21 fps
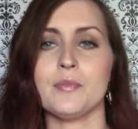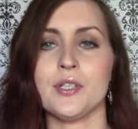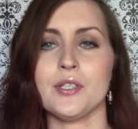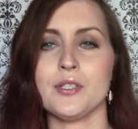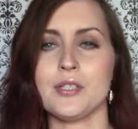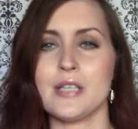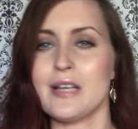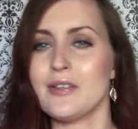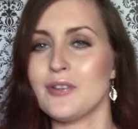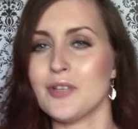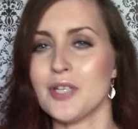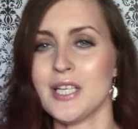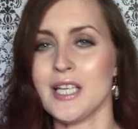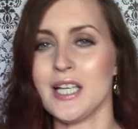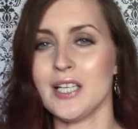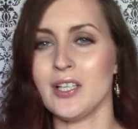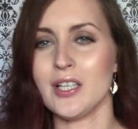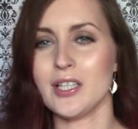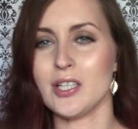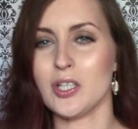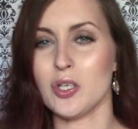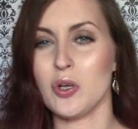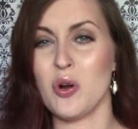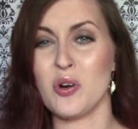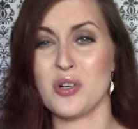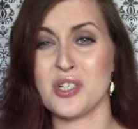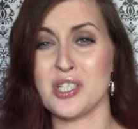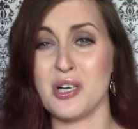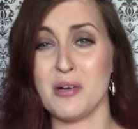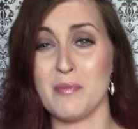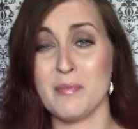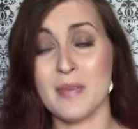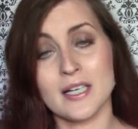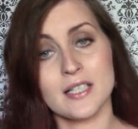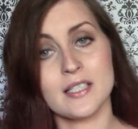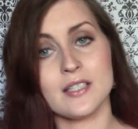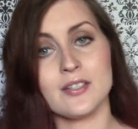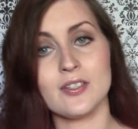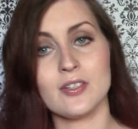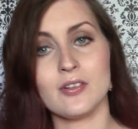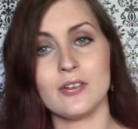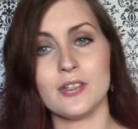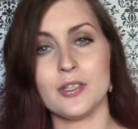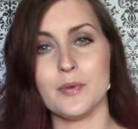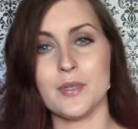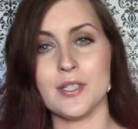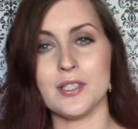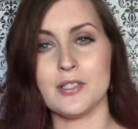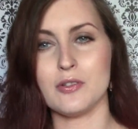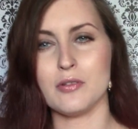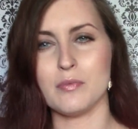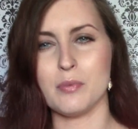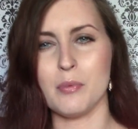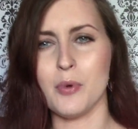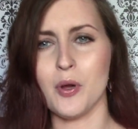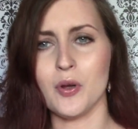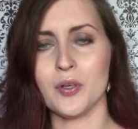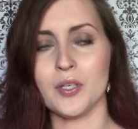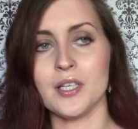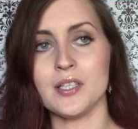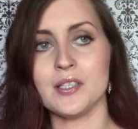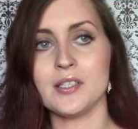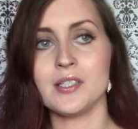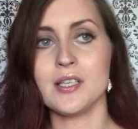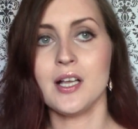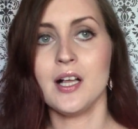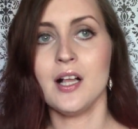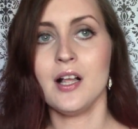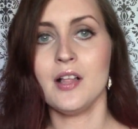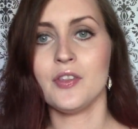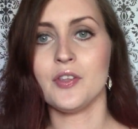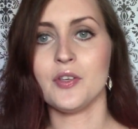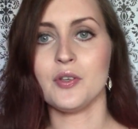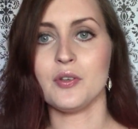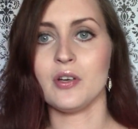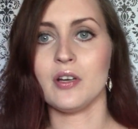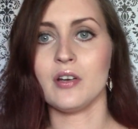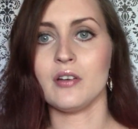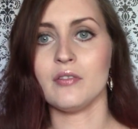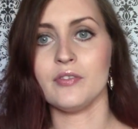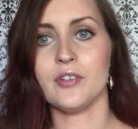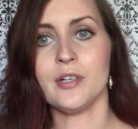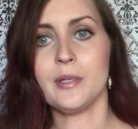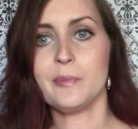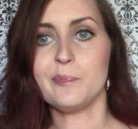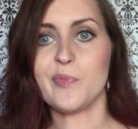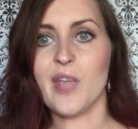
because now you can get like the cocktail mixes, can't even supermarkets, that you kind of